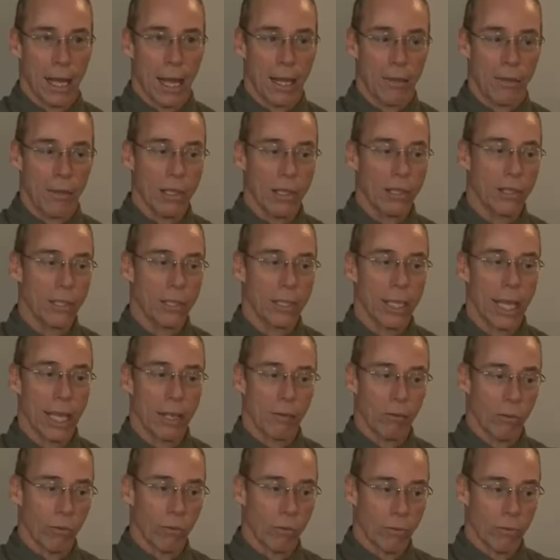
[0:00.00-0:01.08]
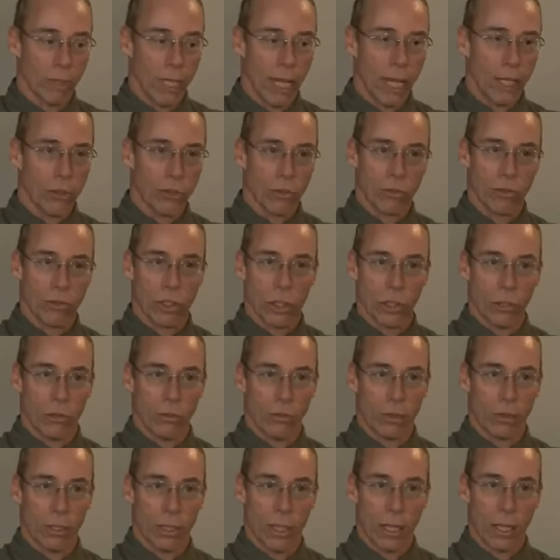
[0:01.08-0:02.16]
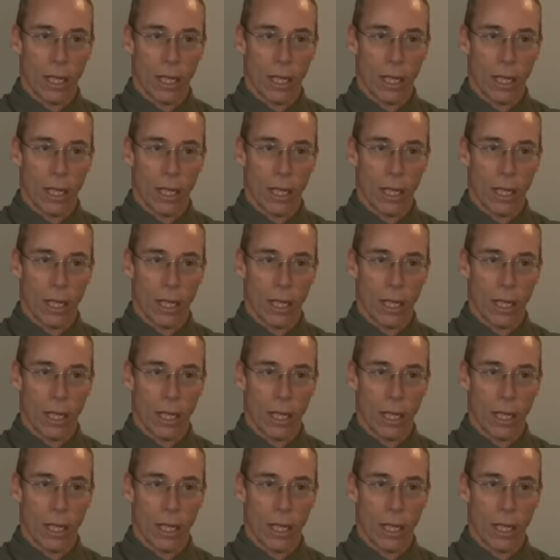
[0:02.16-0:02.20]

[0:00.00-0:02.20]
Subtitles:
And this is that danger zone.